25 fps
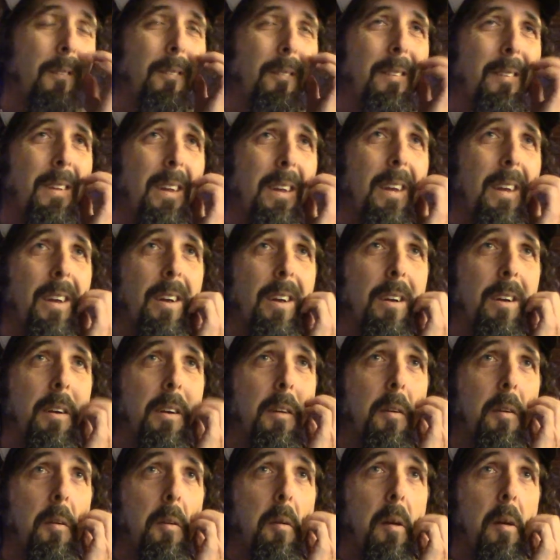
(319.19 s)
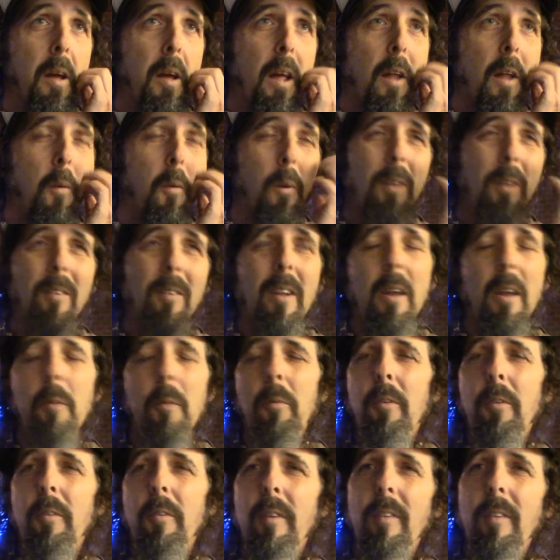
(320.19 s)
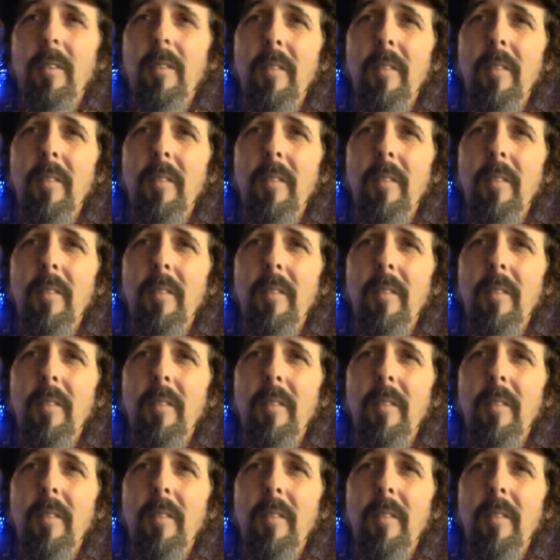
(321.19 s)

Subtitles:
Yeah, don't watch a lot of movies.